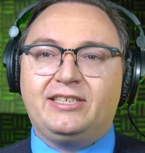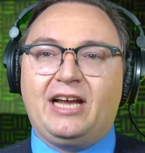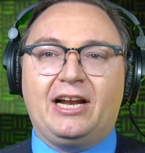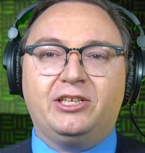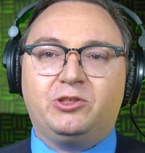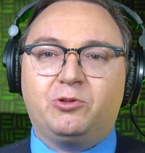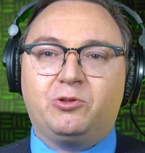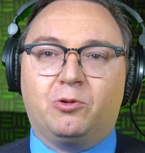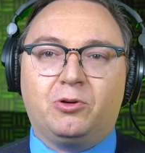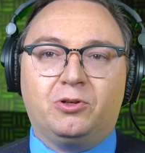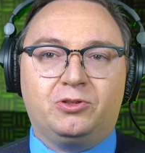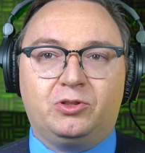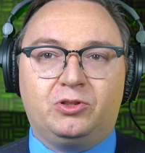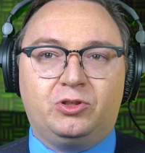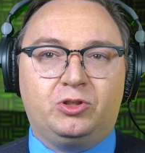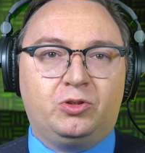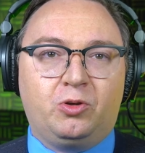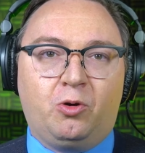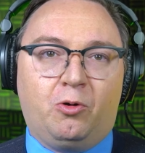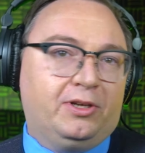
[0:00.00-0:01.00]
dinosaur
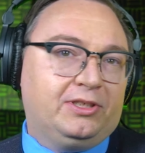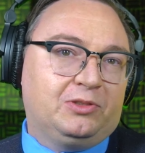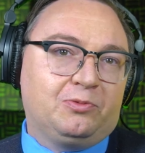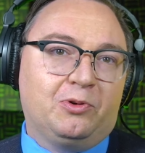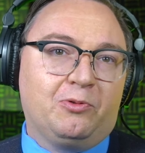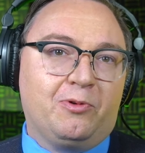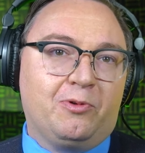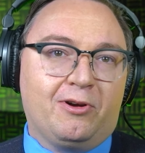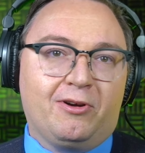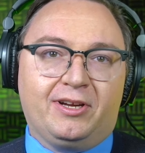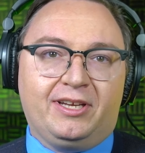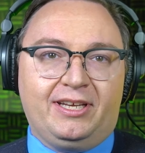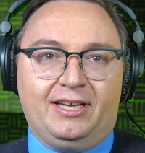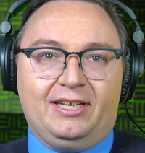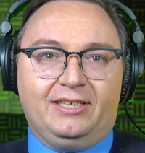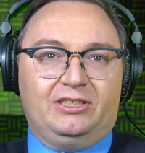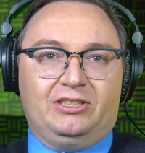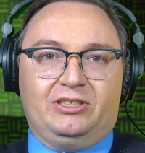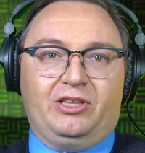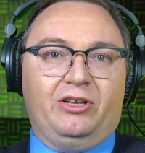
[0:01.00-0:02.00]
toys when we were
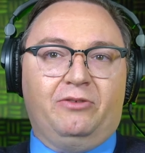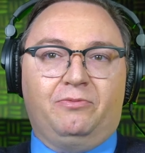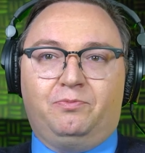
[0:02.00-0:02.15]
kids.